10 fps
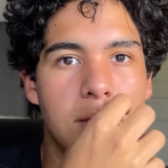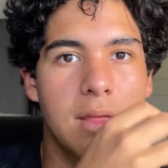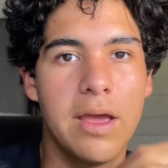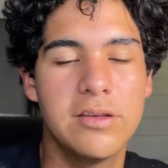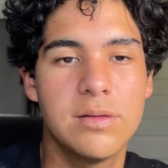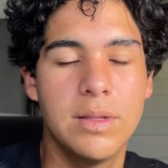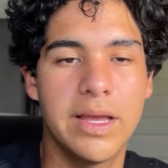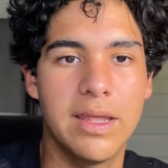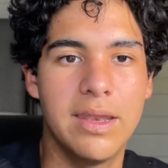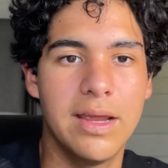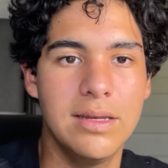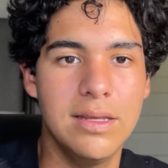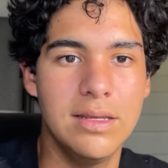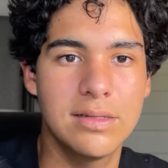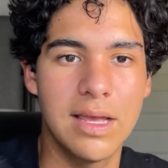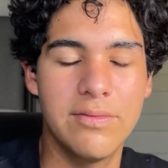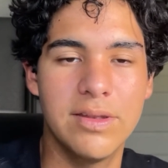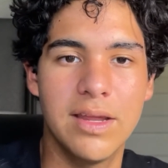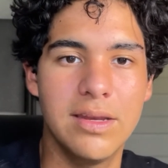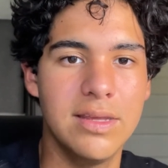I used to be like a 97,
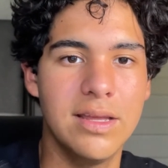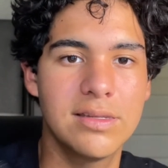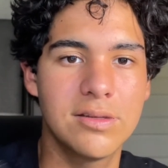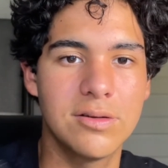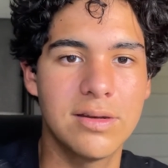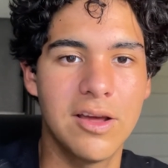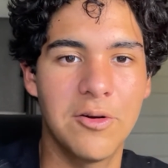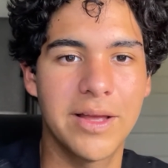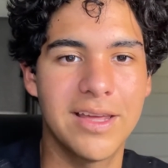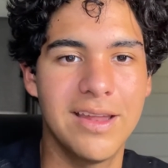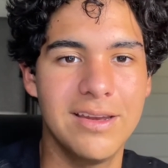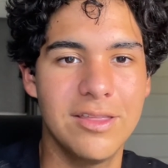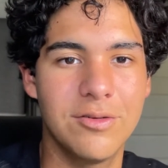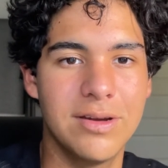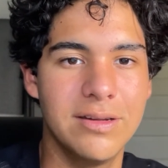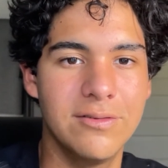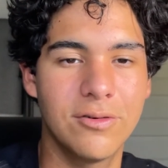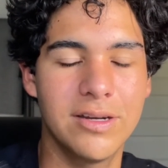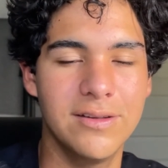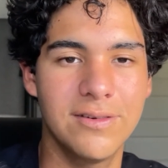98 student. Now I'm like a 93,
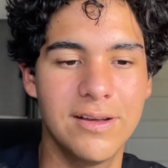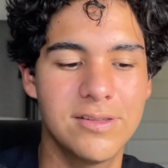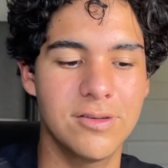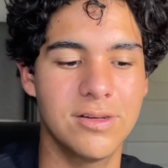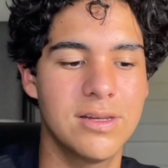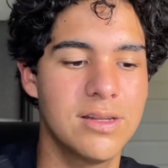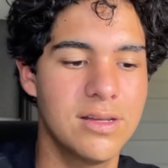94, 95 student,